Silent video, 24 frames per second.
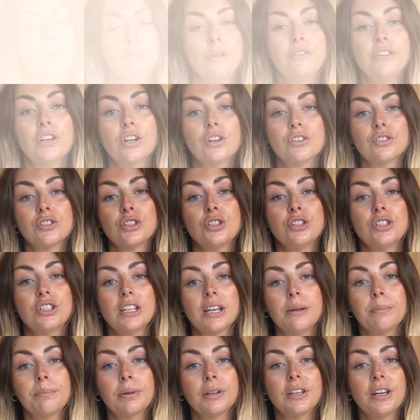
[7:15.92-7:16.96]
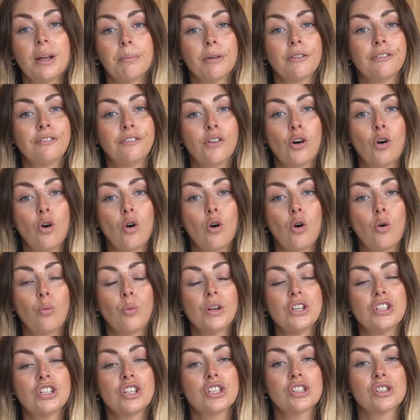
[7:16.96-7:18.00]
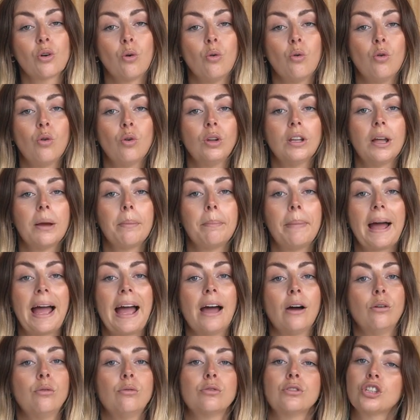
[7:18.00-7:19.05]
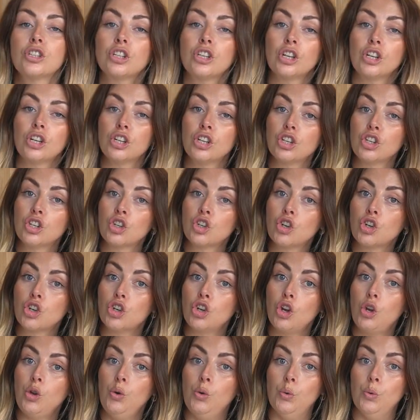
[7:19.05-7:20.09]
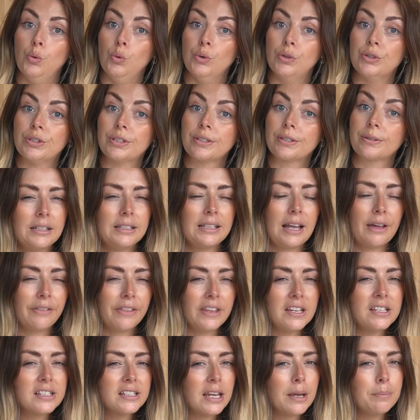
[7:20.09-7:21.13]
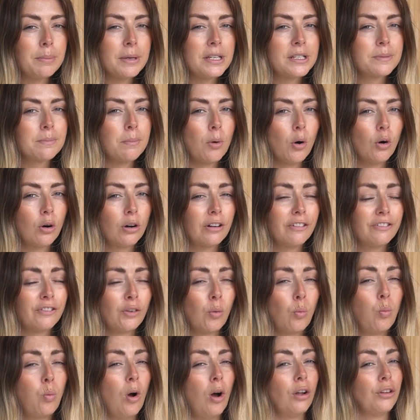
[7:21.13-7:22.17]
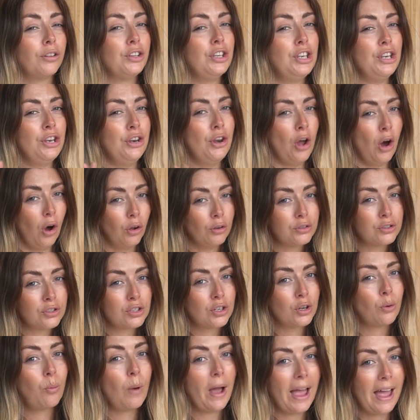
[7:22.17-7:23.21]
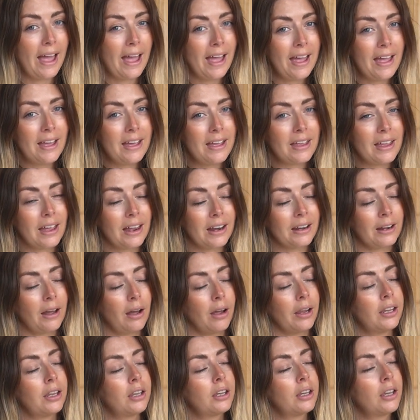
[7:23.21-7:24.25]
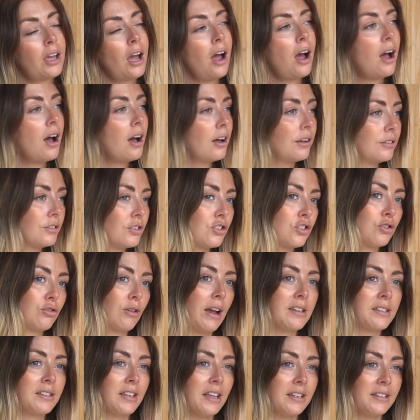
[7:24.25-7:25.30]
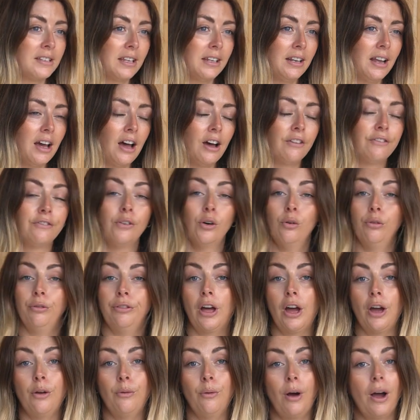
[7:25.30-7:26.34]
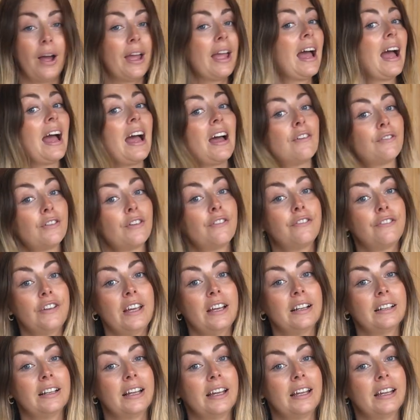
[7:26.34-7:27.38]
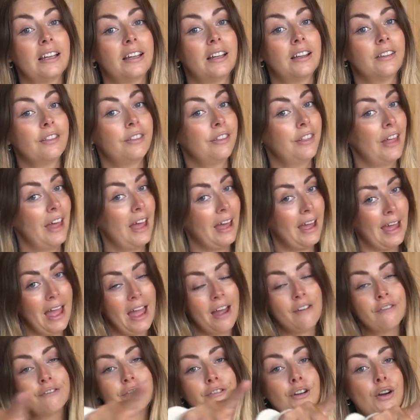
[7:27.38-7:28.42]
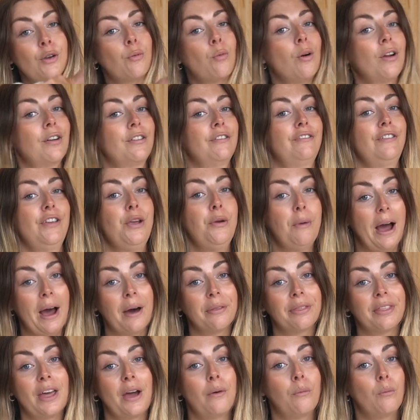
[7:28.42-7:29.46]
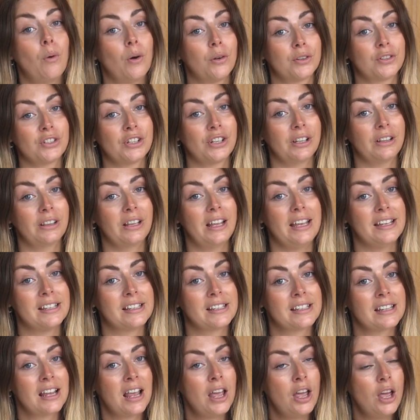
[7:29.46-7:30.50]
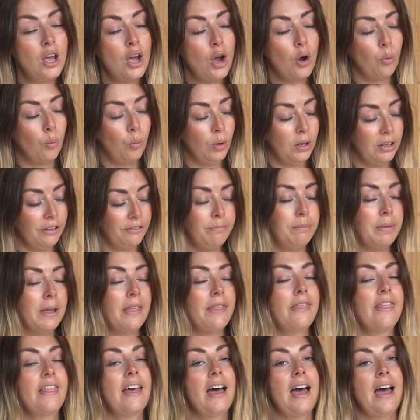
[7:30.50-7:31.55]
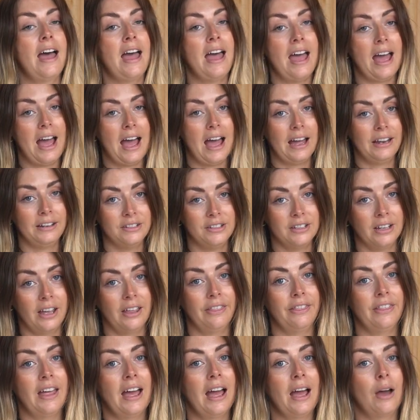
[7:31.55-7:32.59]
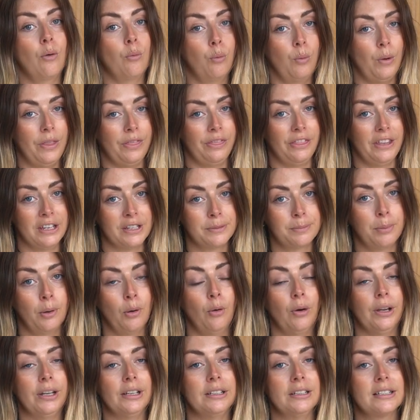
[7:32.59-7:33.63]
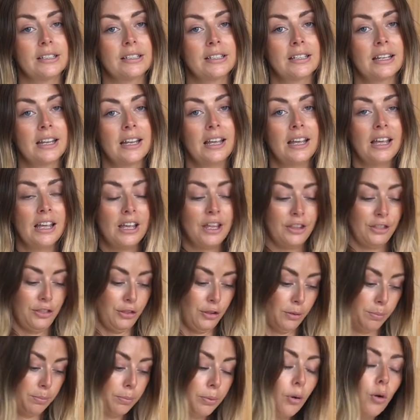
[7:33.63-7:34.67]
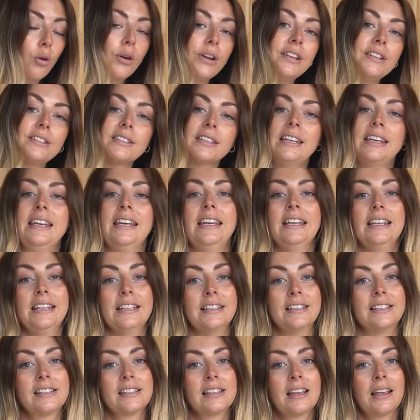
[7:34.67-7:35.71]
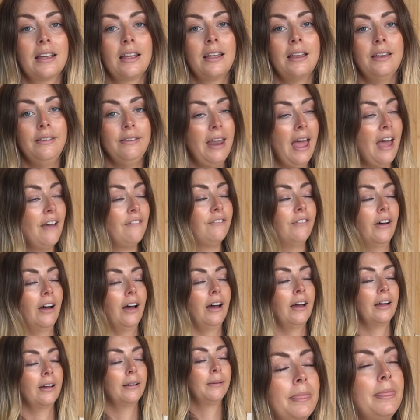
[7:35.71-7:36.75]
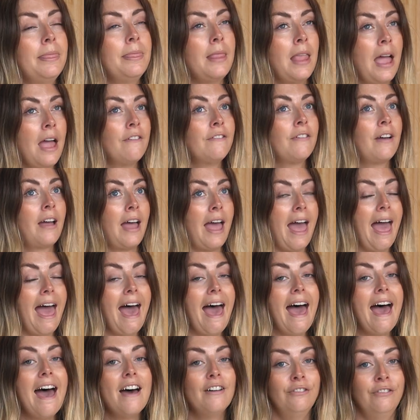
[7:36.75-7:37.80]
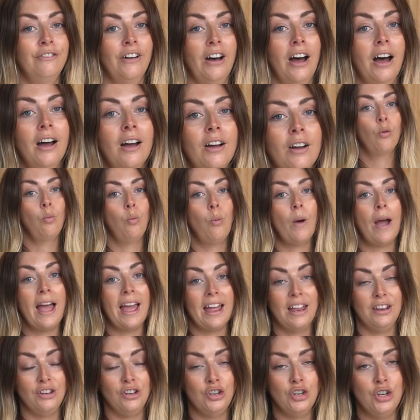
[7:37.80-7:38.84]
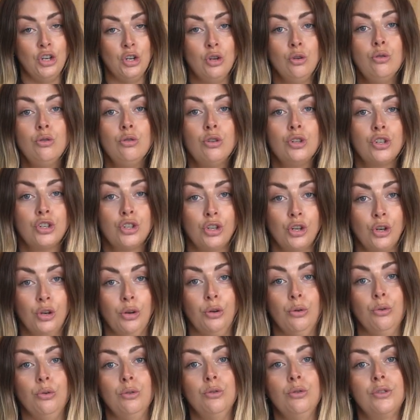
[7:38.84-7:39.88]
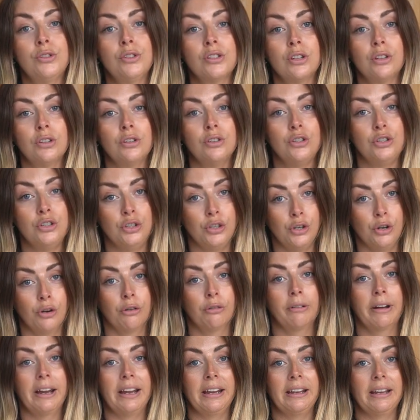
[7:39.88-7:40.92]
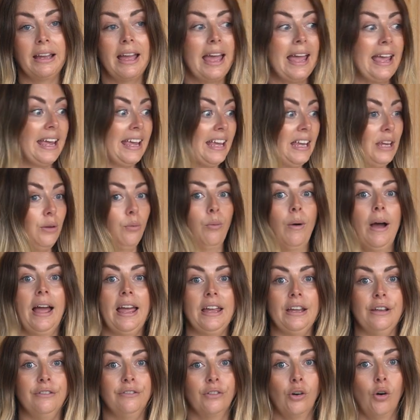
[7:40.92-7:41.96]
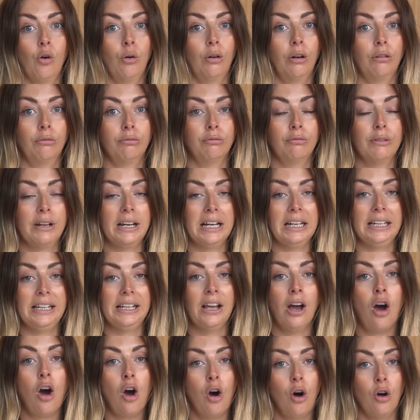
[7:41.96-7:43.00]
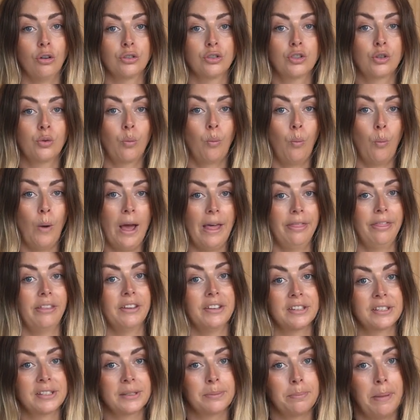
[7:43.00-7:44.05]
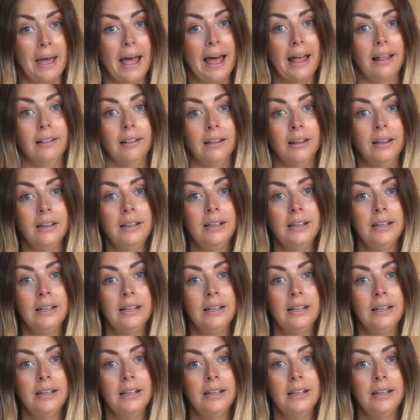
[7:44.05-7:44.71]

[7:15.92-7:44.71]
Moving on to tip number four, which is all about shoes. Now, this tip is more of a what not to wear, and I can't stress this enough, although I have a feeling that every one of you out there watching this will have been there and done that with this point. The point is never, never, ever wear new shoes during a heat wave or a really hot weather spell.